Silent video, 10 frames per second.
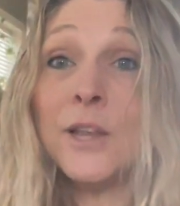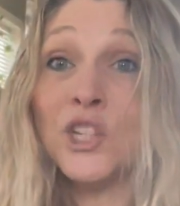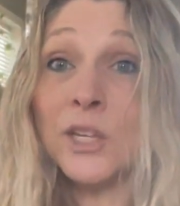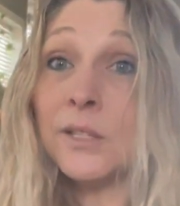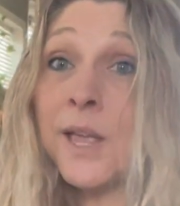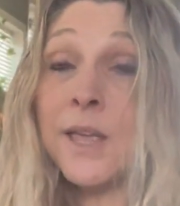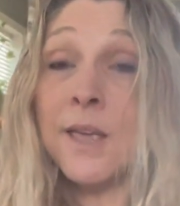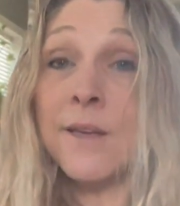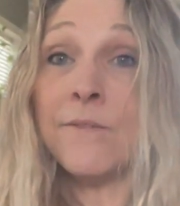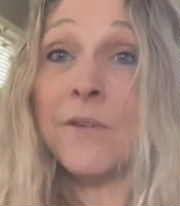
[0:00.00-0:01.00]
just like
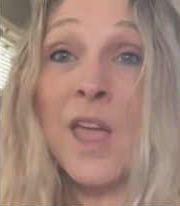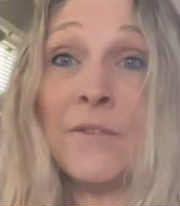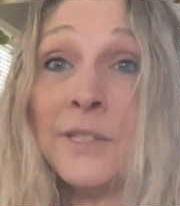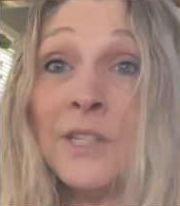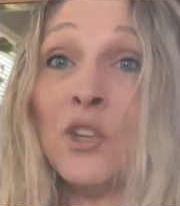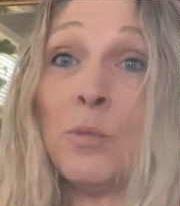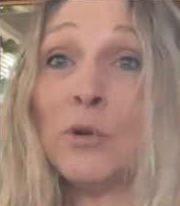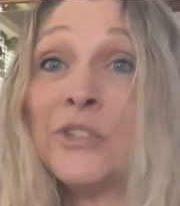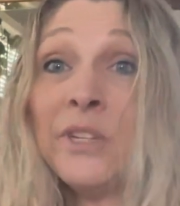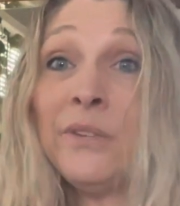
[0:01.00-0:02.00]
if every single
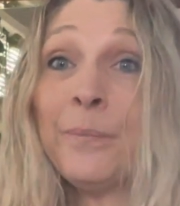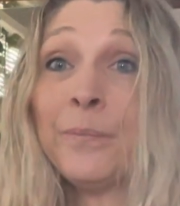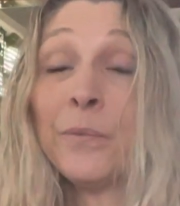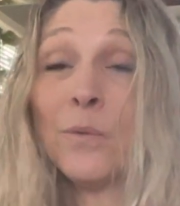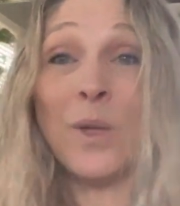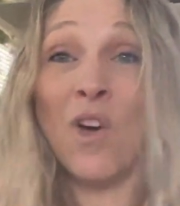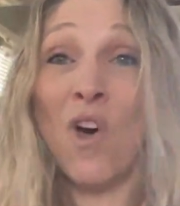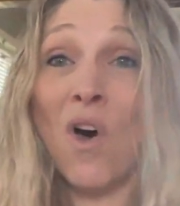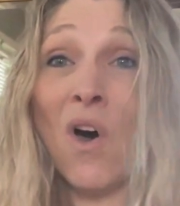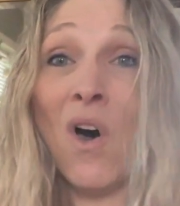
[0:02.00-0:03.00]
person we
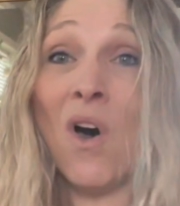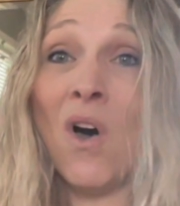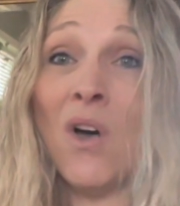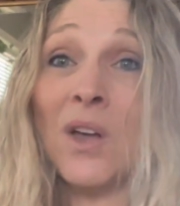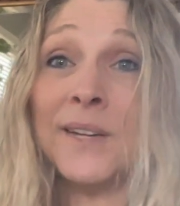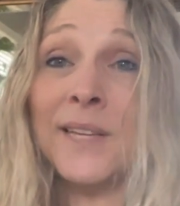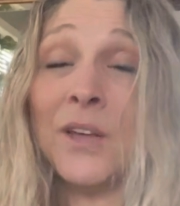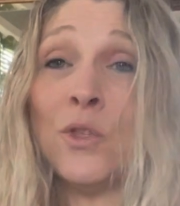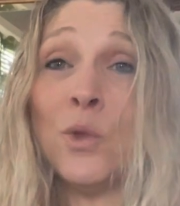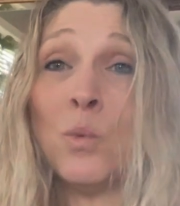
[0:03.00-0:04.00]
all got
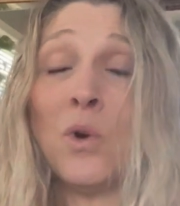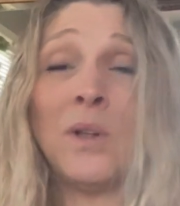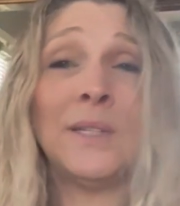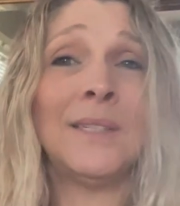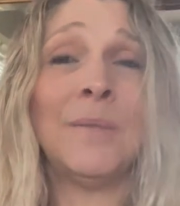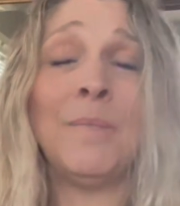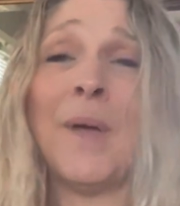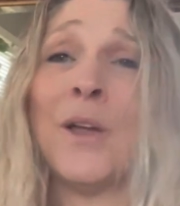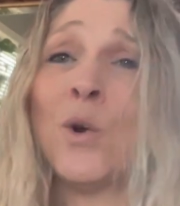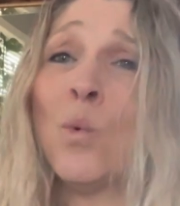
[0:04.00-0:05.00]
together in the world doesn't
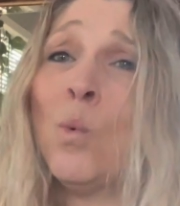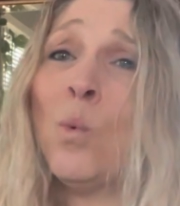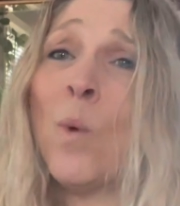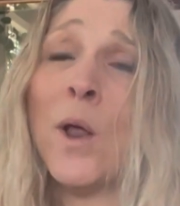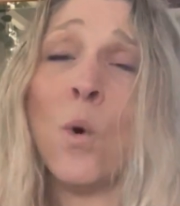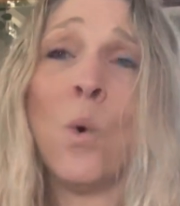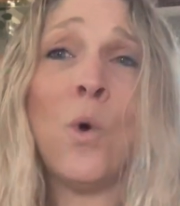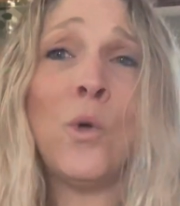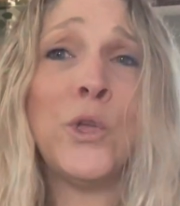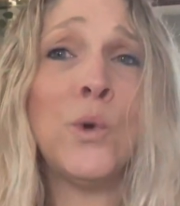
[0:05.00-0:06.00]
matter what
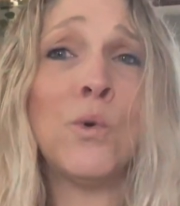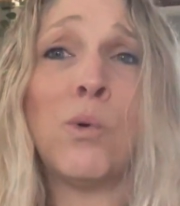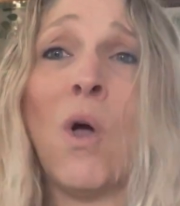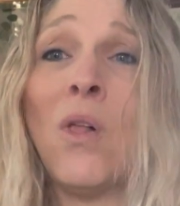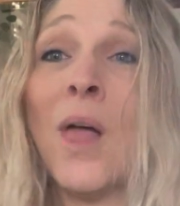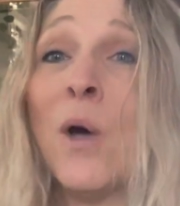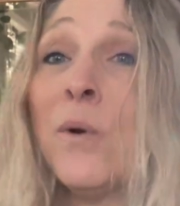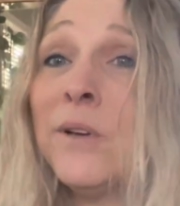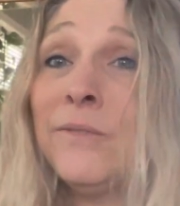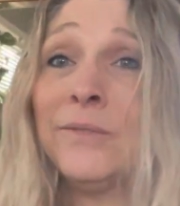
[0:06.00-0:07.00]
hole you crawl out
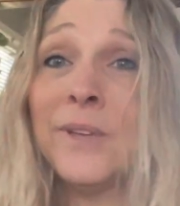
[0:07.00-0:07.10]
of